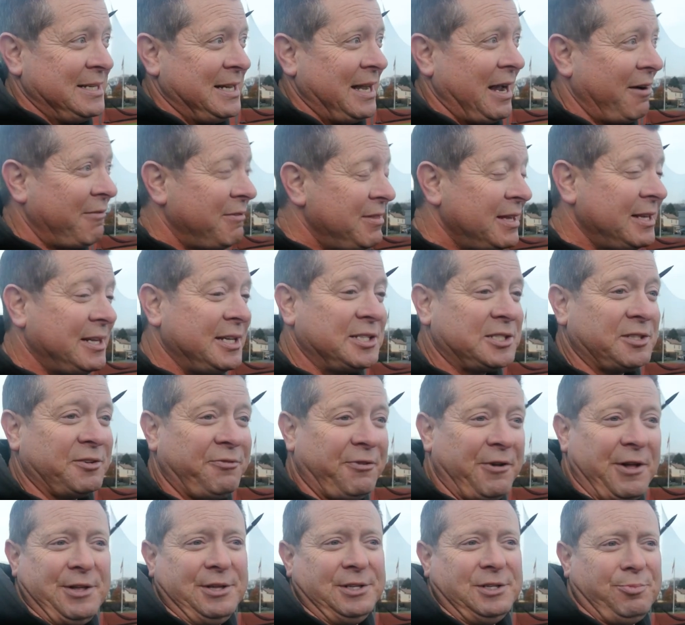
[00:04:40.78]
everything needs to
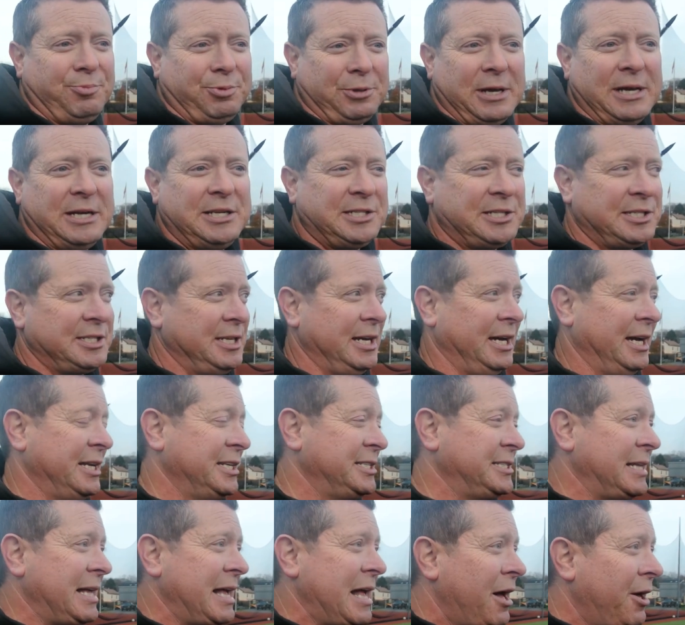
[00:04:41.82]
fall into place. You got to
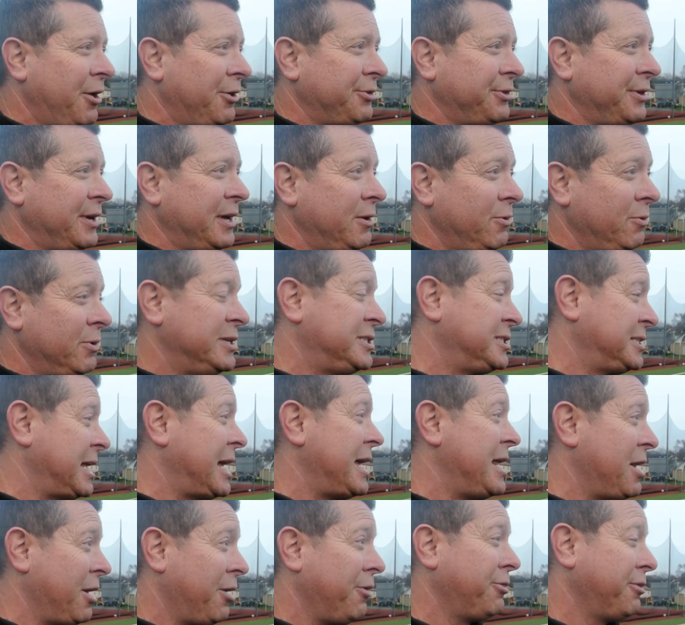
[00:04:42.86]
stay healthy. We
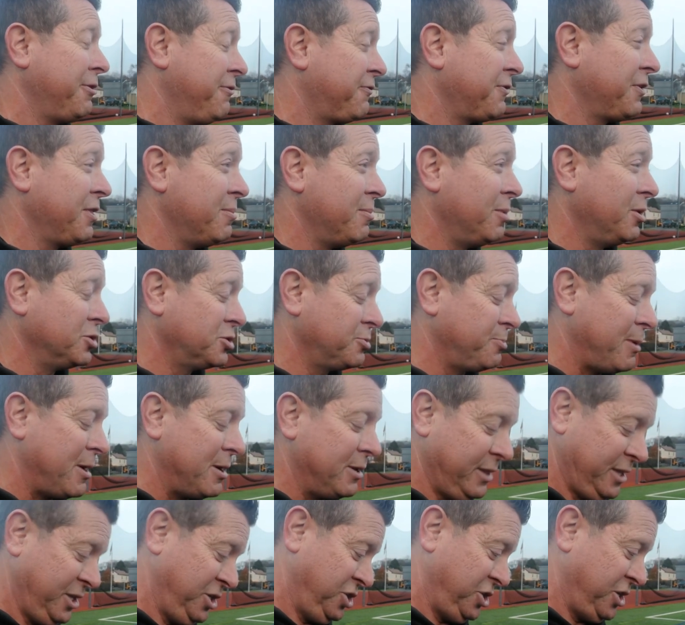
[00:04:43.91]
stayed healthy for the most
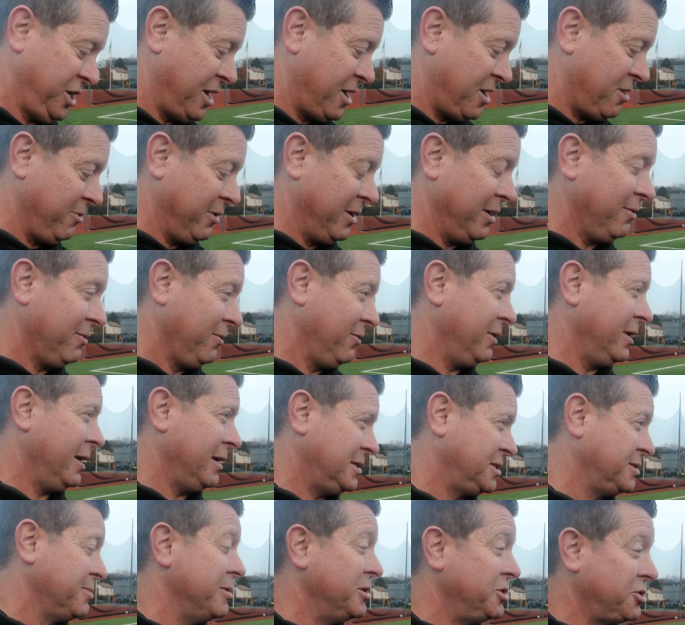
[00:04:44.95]
part this year. We
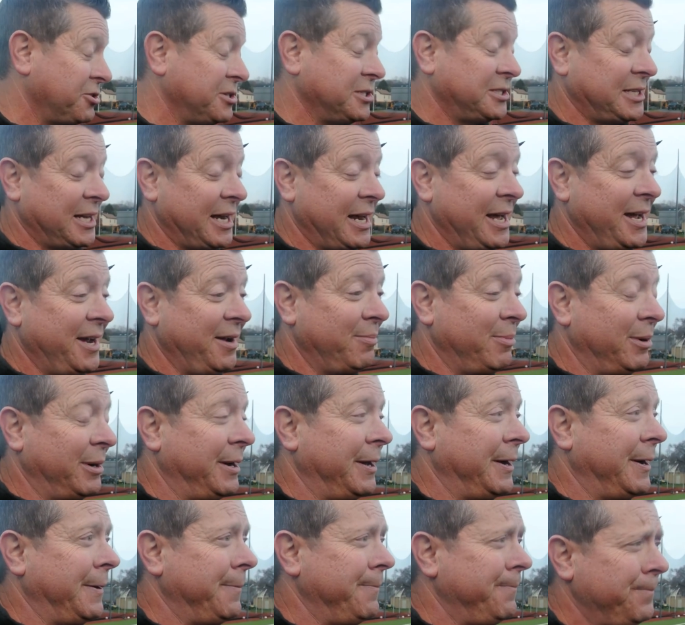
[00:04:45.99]
had some injuries today, but
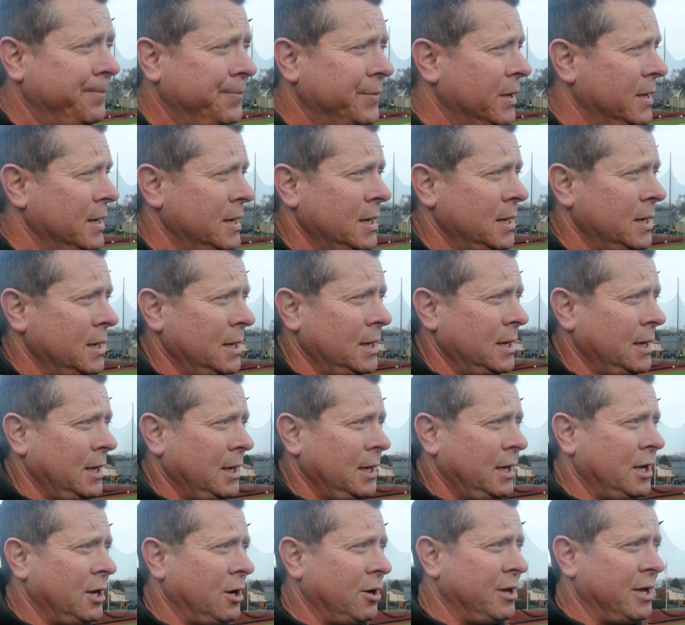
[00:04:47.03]
um,
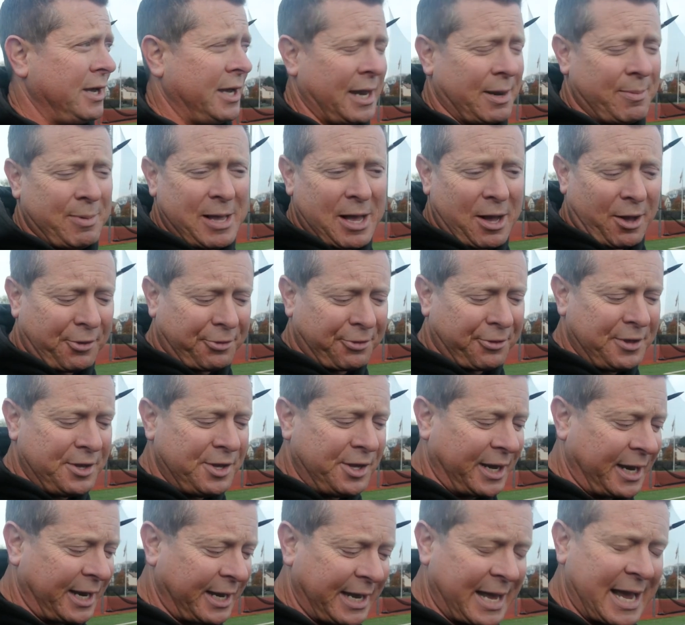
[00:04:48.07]
you know, you got to be healthy. You
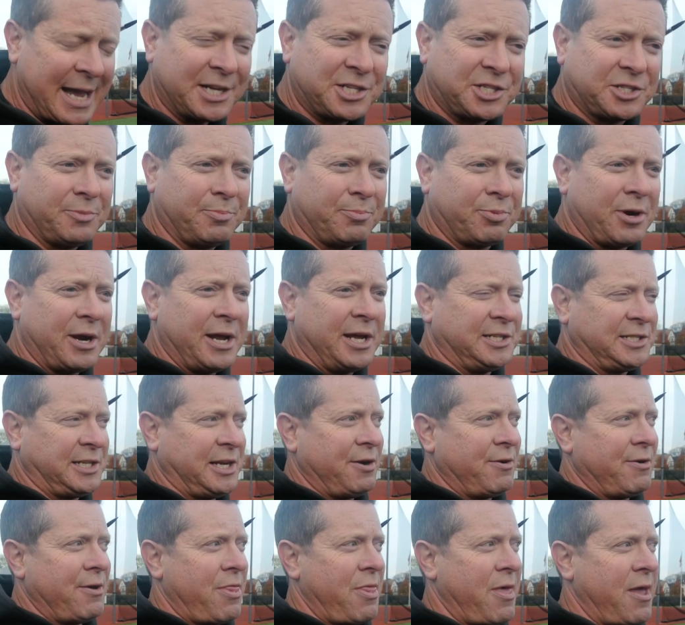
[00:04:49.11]
got to catch some breaks
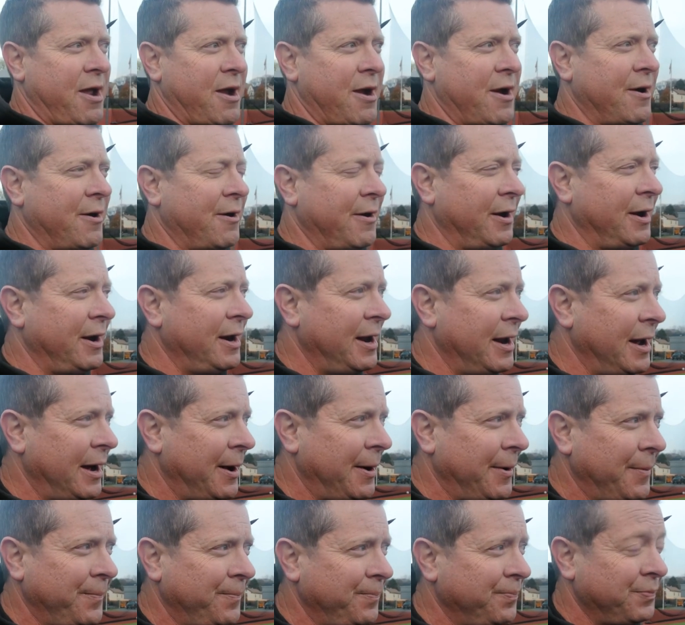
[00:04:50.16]
here and there, and
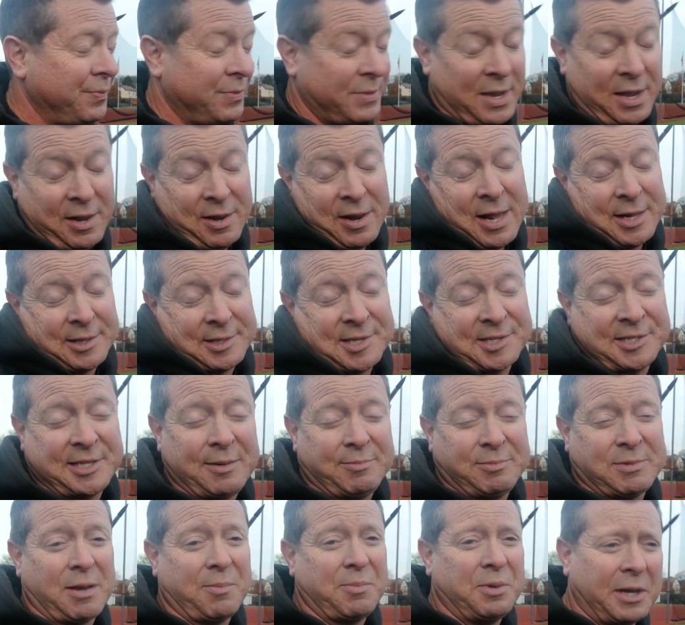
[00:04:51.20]
um, and at the same
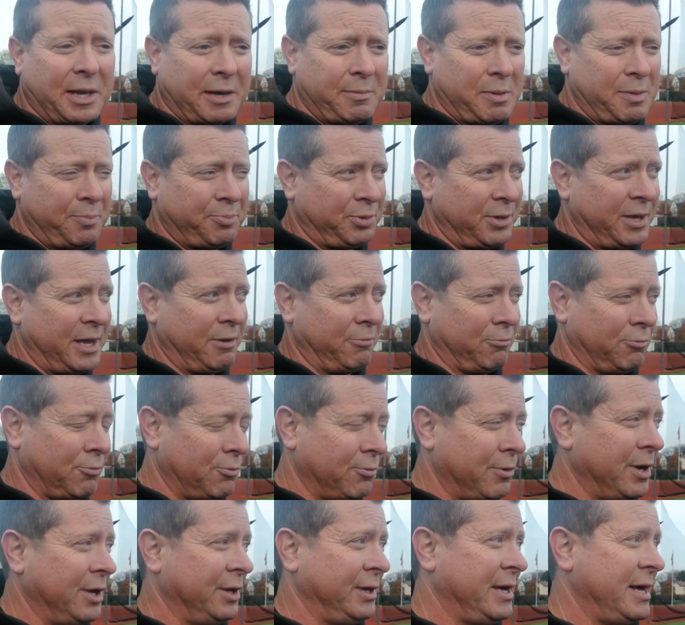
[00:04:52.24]
time, you got to be playing
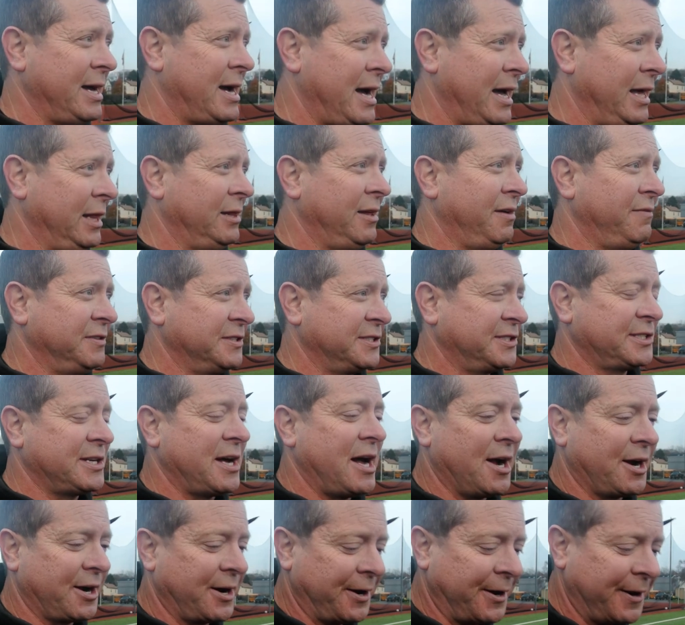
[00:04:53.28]
really high level
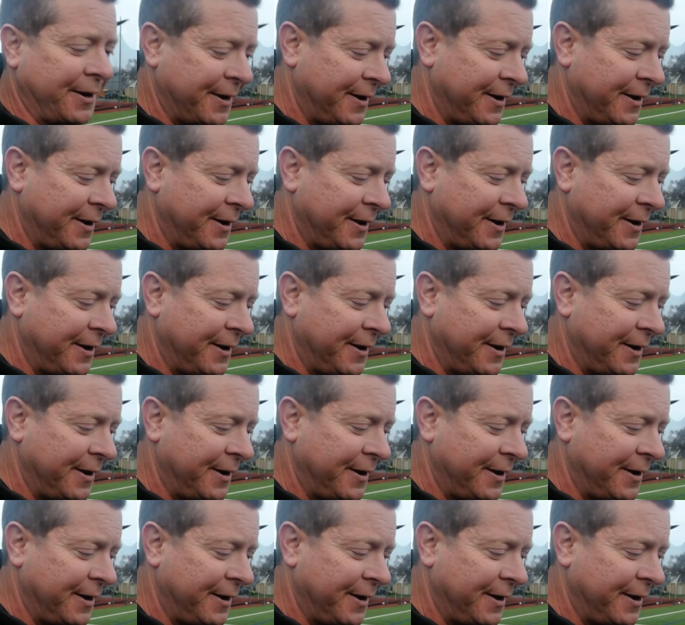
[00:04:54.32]
soccer